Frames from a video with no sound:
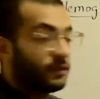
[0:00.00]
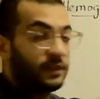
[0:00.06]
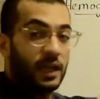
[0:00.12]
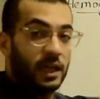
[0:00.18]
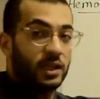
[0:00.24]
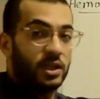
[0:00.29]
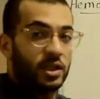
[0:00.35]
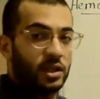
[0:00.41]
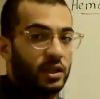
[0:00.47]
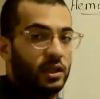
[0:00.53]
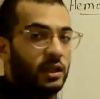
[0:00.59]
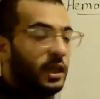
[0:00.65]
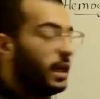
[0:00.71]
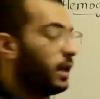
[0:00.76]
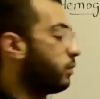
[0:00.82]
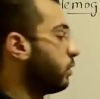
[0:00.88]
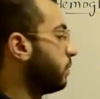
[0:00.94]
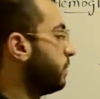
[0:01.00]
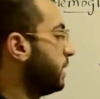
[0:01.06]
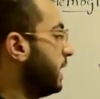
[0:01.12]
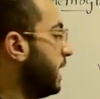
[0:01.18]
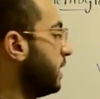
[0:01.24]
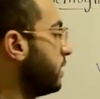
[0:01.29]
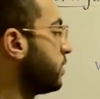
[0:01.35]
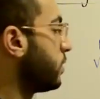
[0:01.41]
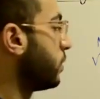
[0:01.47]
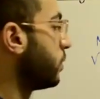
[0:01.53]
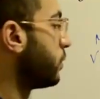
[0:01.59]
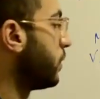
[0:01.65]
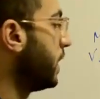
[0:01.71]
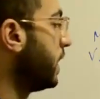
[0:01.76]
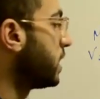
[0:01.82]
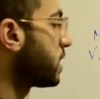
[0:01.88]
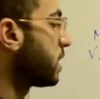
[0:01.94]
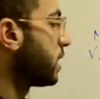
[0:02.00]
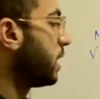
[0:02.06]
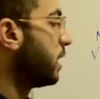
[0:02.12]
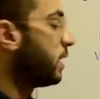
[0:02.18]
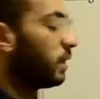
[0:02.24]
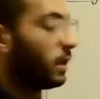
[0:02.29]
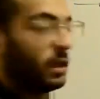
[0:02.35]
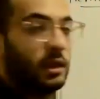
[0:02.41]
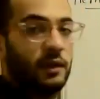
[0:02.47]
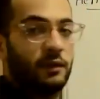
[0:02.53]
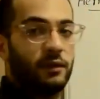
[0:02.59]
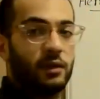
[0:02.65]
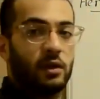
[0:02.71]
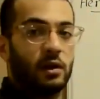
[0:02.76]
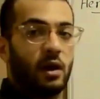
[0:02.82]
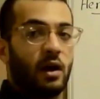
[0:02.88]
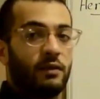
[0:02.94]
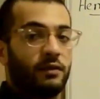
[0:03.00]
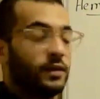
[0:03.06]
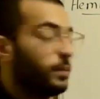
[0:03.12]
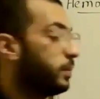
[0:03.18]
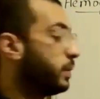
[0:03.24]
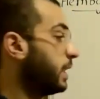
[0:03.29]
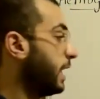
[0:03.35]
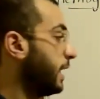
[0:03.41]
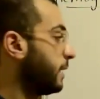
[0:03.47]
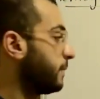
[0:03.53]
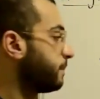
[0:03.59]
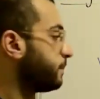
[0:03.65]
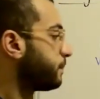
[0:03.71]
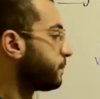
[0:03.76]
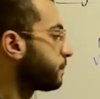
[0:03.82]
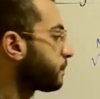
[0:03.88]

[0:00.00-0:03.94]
of tension, it will begin to reach the level of the plane.